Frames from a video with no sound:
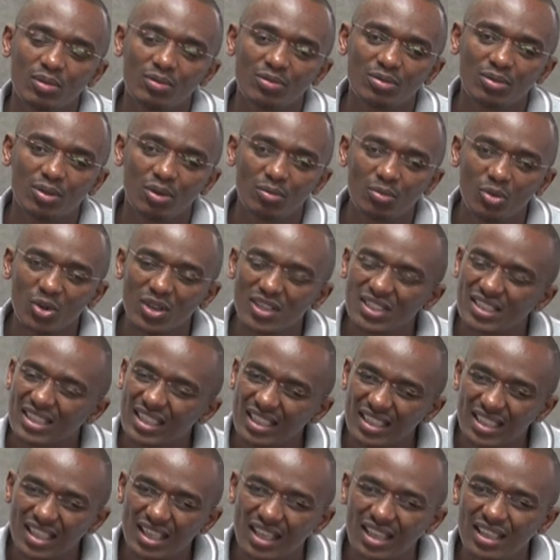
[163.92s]
from
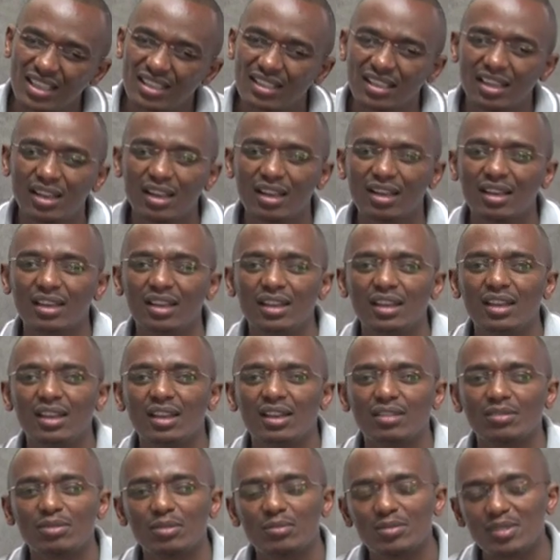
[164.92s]
Western Kenya,
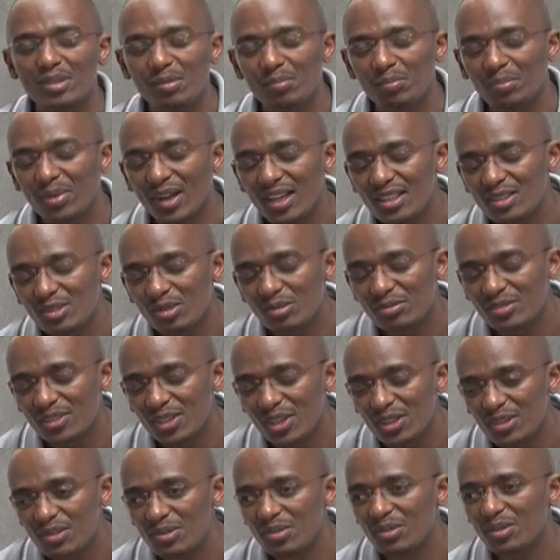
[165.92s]
from some parts of
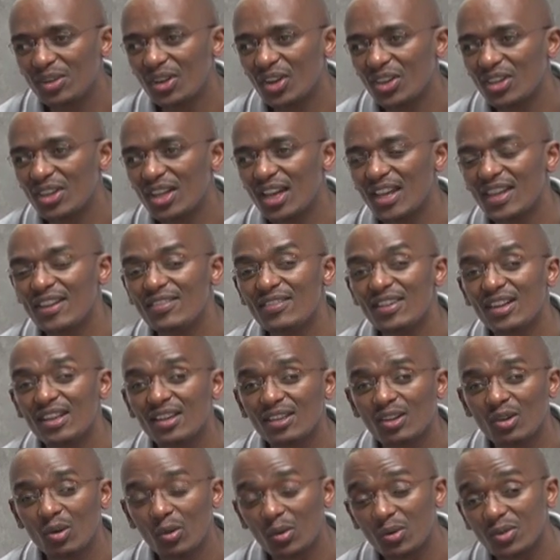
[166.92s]
Central Kenya,
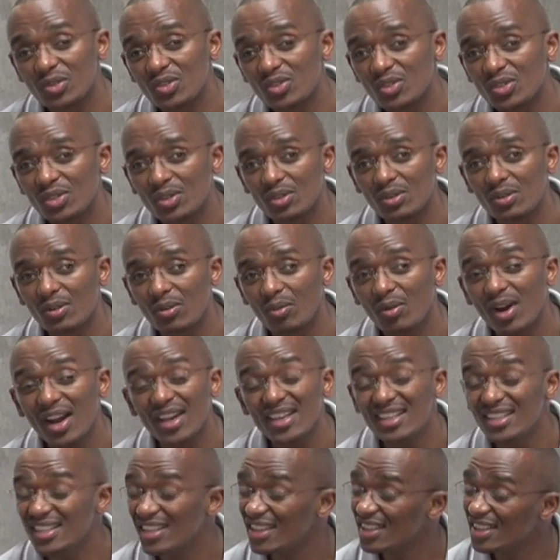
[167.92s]
even coast, were
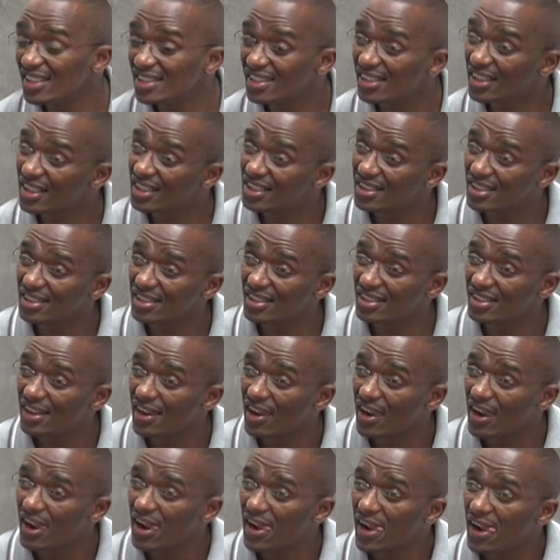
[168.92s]
eating insects
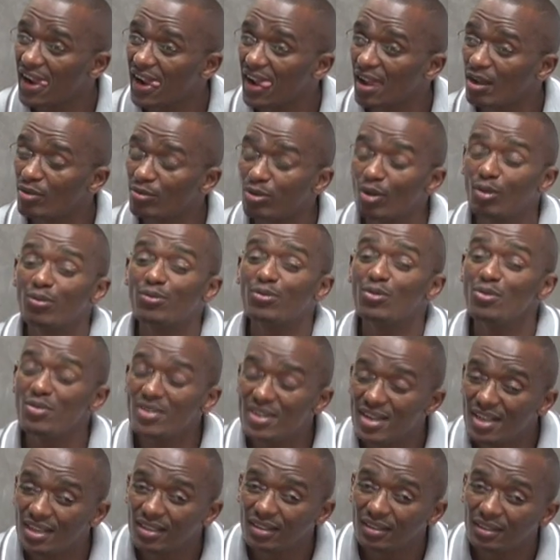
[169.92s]
for
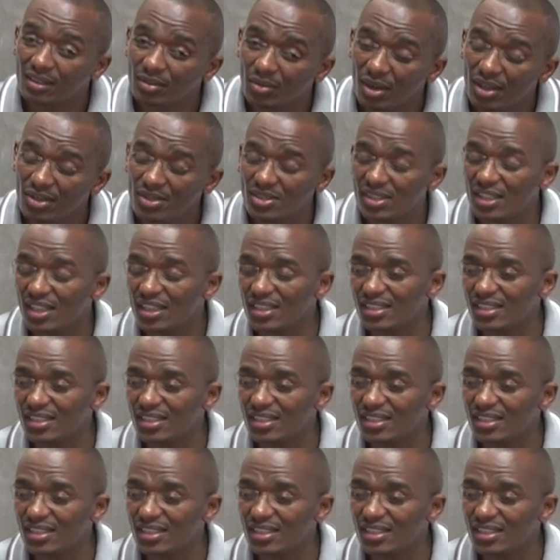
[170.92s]
food. We're using